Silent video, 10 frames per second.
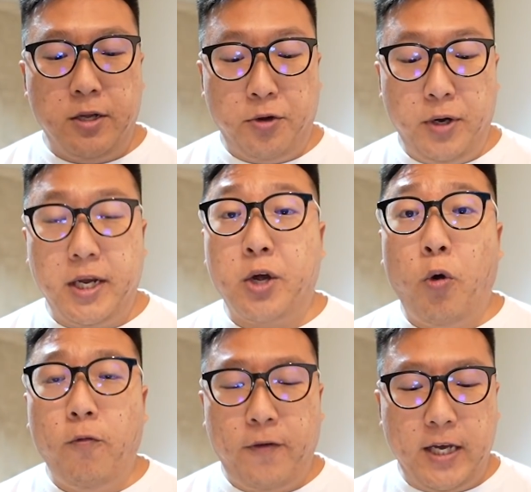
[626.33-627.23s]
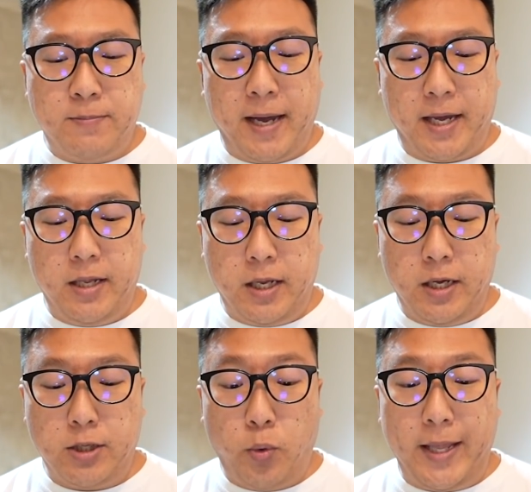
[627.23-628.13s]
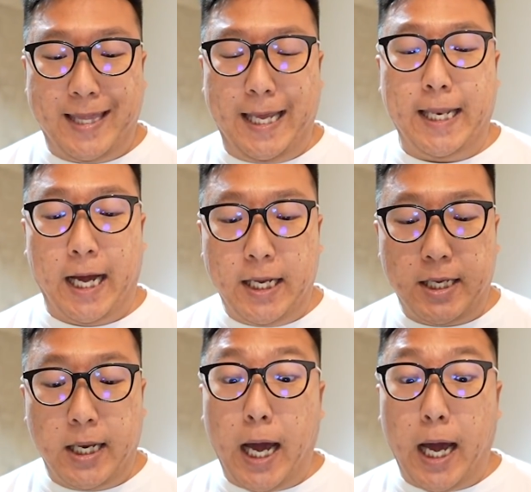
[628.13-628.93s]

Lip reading: during the Go Fest back in the year 2019.